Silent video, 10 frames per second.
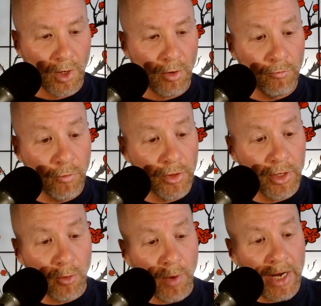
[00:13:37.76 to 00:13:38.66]
for
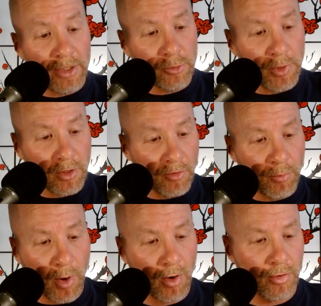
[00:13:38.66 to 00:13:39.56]
the arrangement of
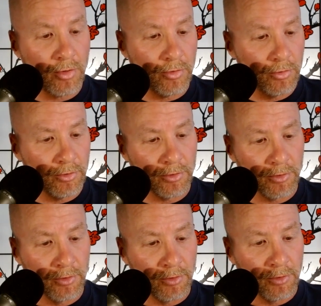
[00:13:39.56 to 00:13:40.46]
particles
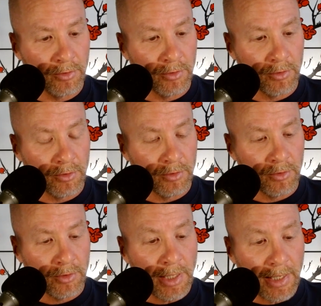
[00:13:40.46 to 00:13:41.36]

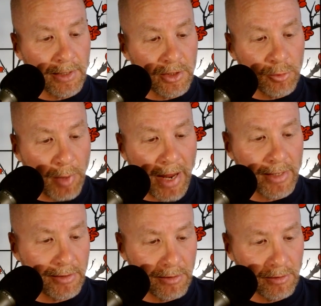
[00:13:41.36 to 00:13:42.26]
in
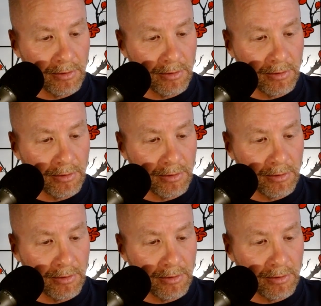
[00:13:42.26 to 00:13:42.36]
space.